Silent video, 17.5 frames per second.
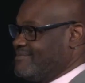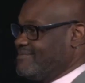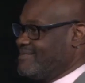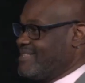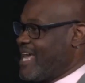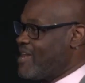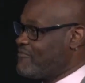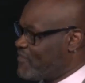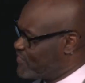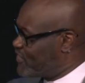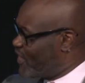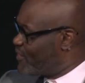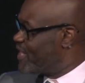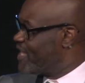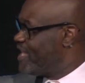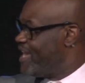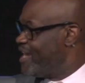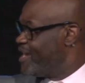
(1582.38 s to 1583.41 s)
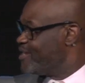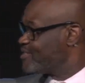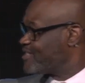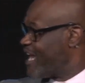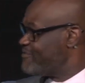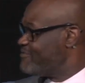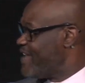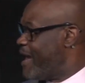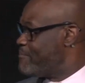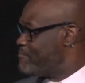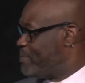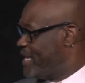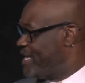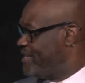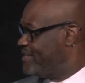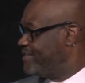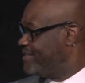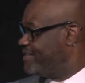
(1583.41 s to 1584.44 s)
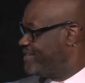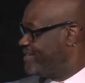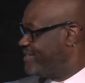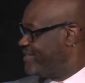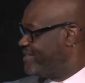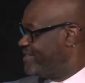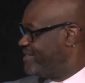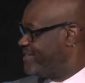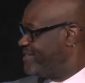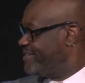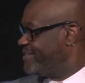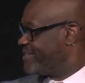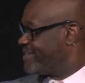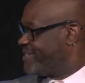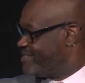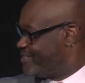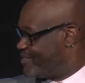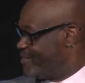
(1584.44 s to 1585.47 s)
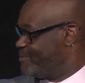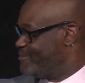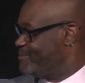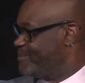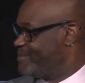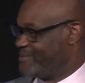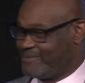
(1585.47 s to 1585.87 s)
And for 30 years, I've not been consumed.